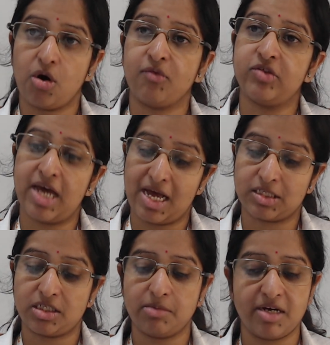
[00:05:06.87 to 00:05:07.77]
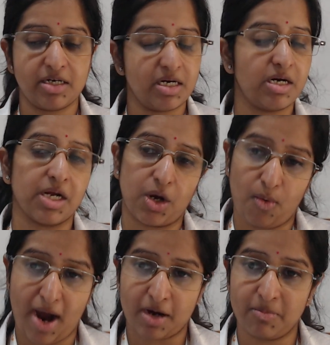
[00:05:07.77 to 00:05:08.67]
of the estimated
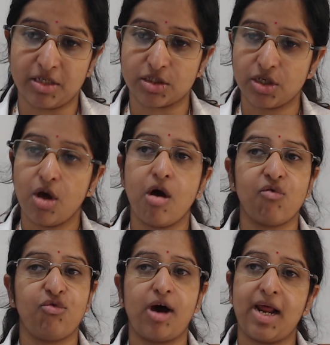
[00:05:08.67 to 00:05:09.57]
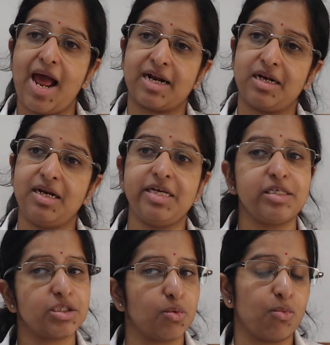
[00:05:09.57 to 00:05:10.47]
requirements for at
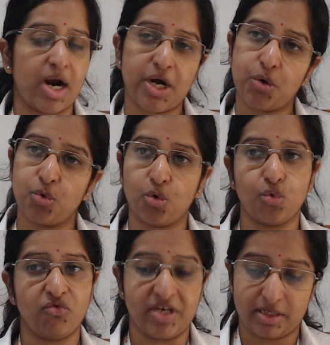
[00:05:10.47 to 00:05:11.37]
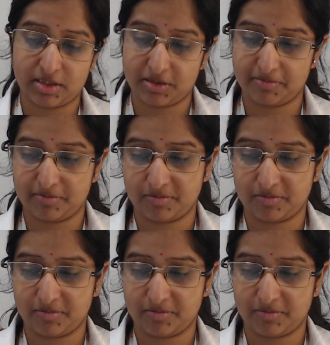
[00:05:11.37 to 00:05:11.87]
least 1 to 2 weeks.